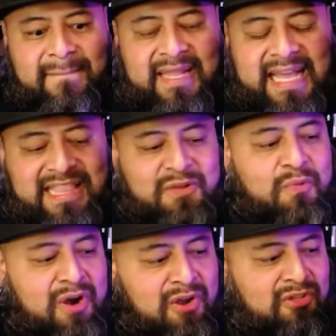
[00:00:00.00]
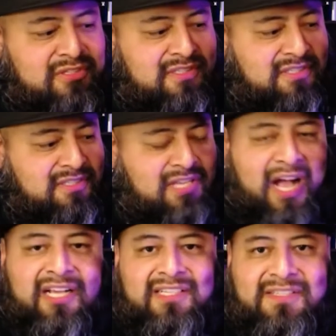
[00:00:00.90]
in the world,
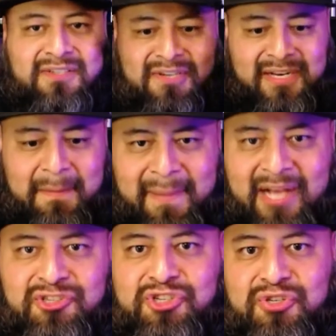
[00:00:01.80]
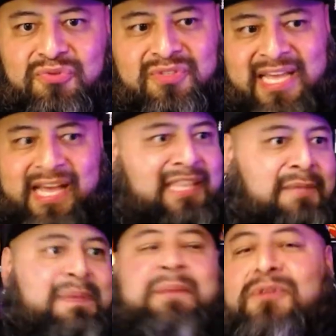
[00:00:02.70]
talking so good about you that other
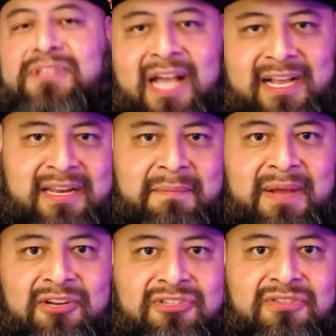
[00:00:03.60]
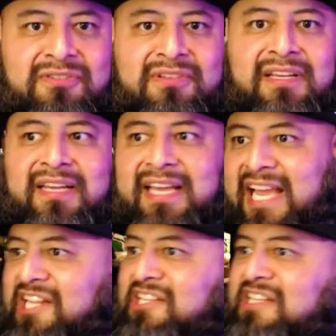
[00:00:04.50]
people are talking about you.
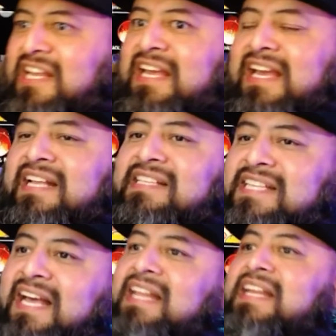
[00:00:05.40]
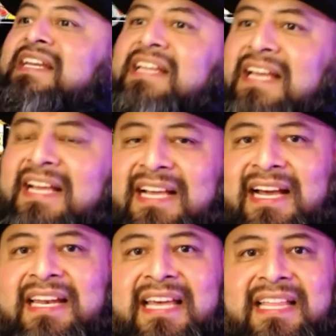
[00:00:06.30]
And and telling
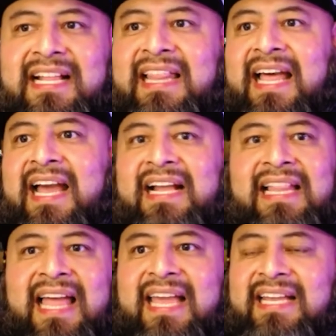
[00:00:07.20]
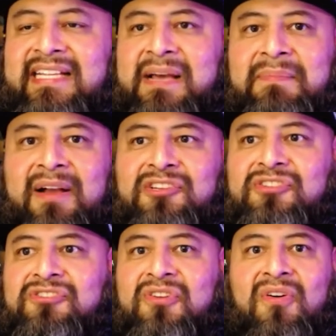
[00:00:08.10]
another client a client about you
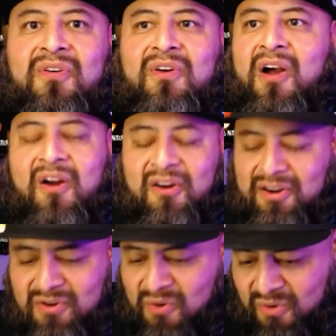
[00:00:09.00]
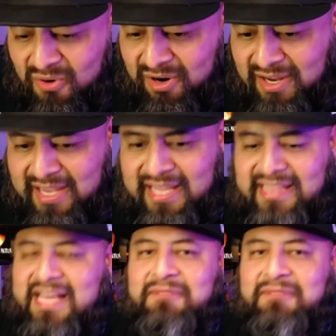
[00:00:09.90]
so hardcore that